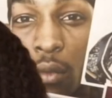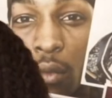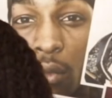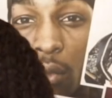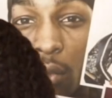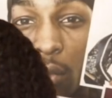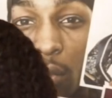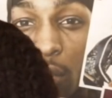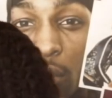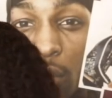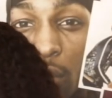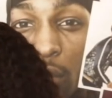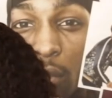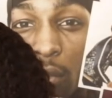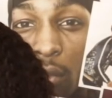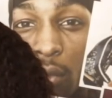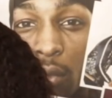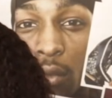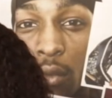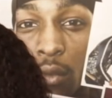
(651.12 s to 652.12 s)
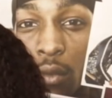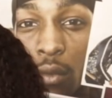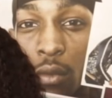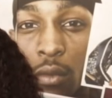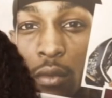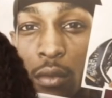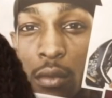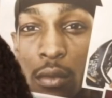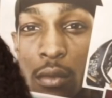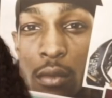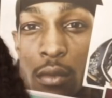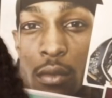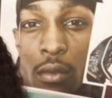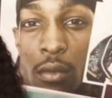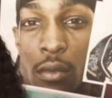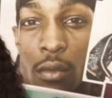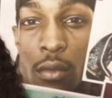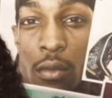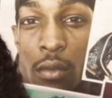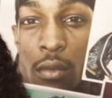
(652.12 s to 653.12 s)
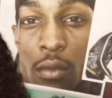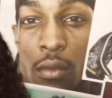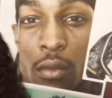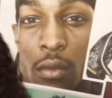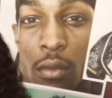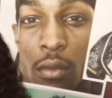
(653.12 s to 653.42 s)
The person shown says nothing.